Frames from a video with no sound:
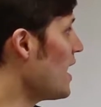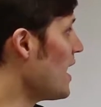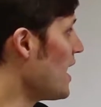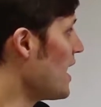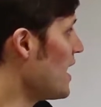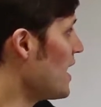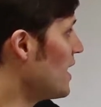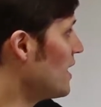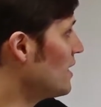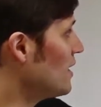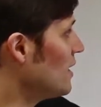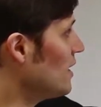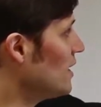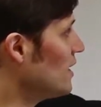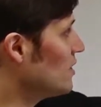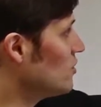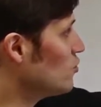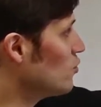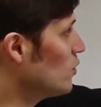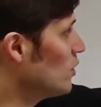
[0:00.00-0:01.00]
and
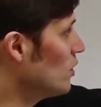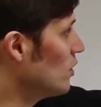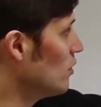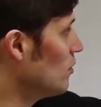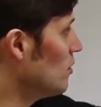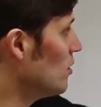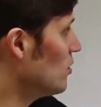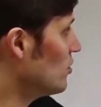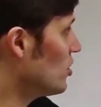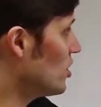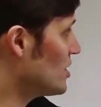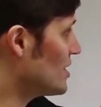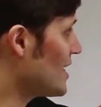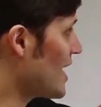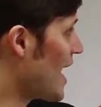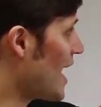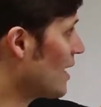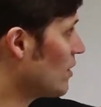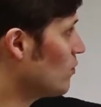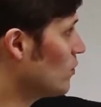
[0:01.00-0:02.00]
the
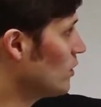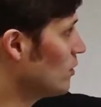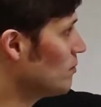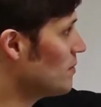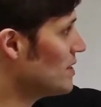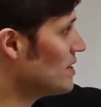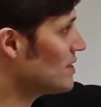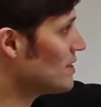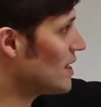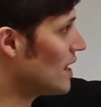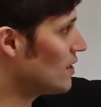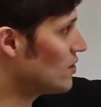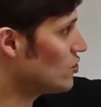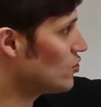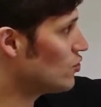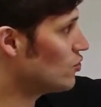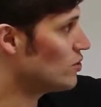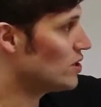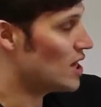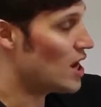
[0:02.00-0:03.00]
tag will be sent
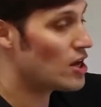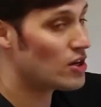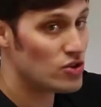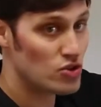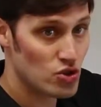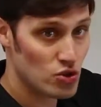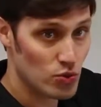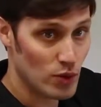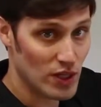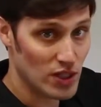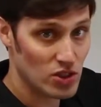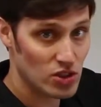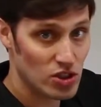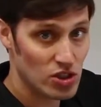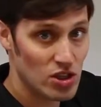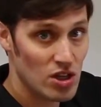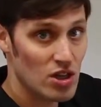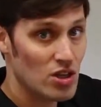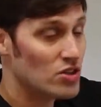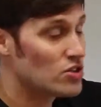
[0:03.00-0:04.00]
to the other switch.
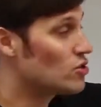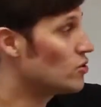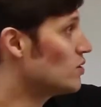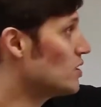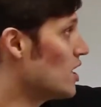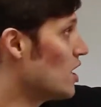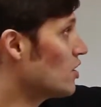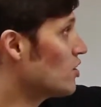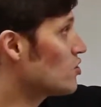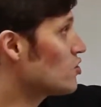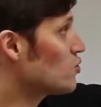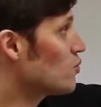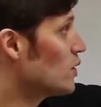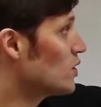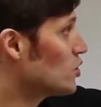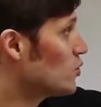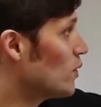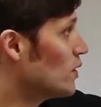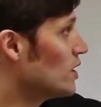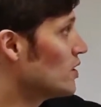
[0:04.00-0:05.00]
So the other
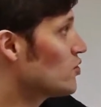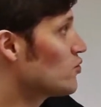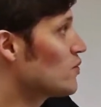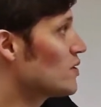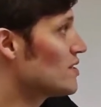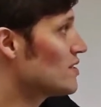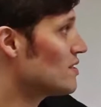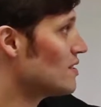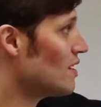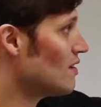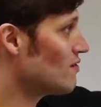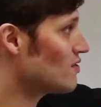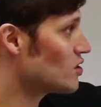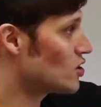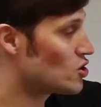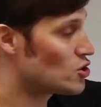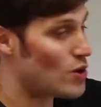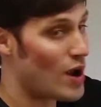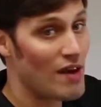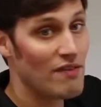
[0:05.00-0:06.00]
switch, when it receives the
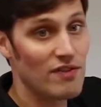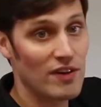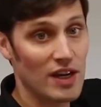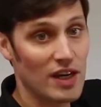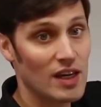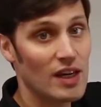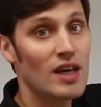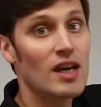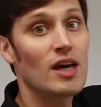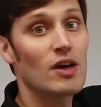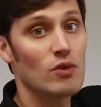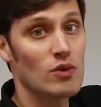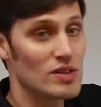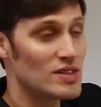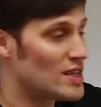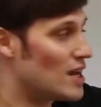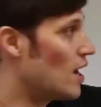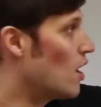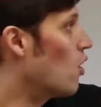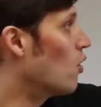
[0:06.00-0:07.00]
traffic, it will
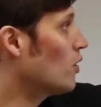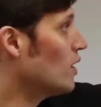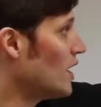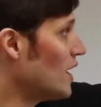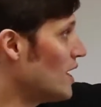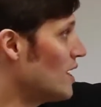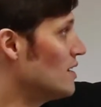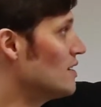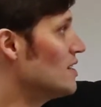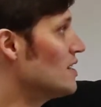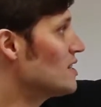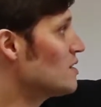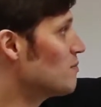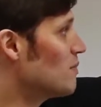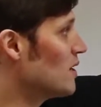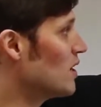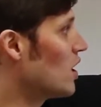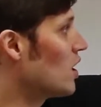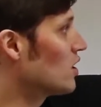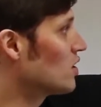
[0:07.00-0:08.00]
say, okay, this
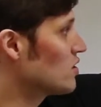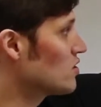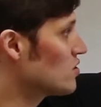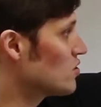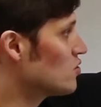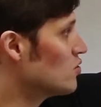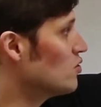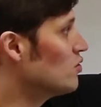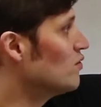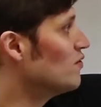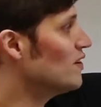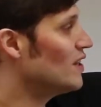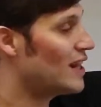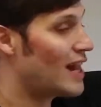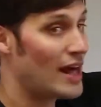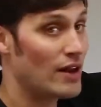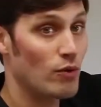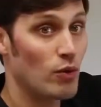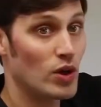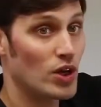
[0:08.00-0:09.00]
belongs to
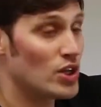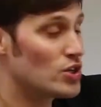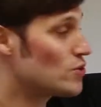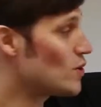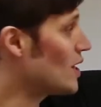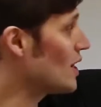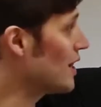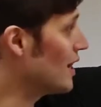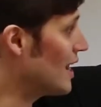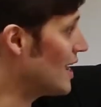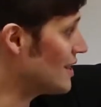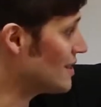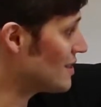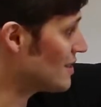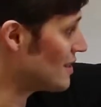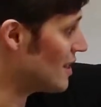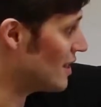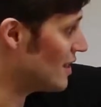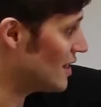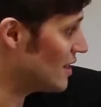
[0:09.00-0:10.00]
VLAN 100, let's
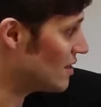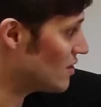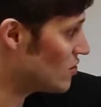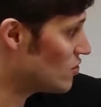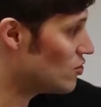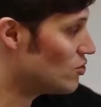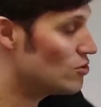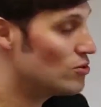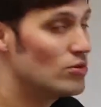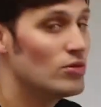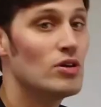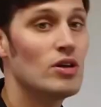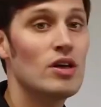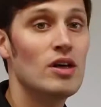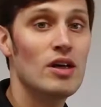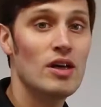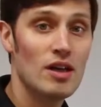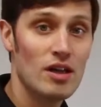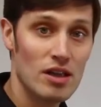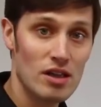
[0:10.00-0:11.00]
send it to
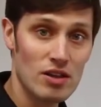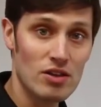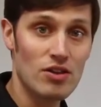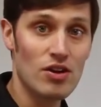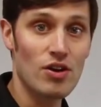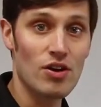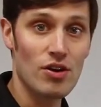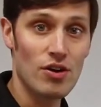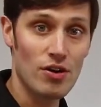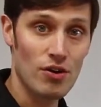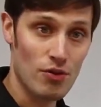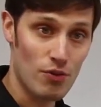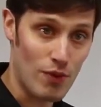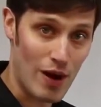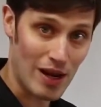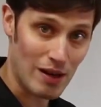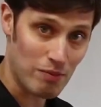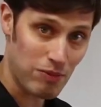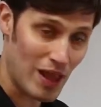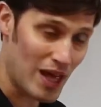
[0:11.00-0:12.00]
the
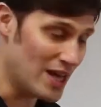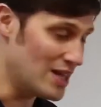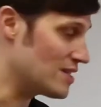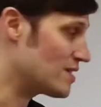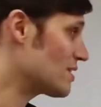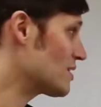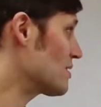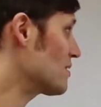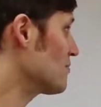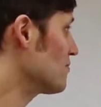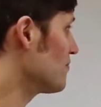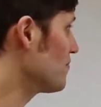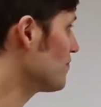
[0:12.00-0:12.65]
right place.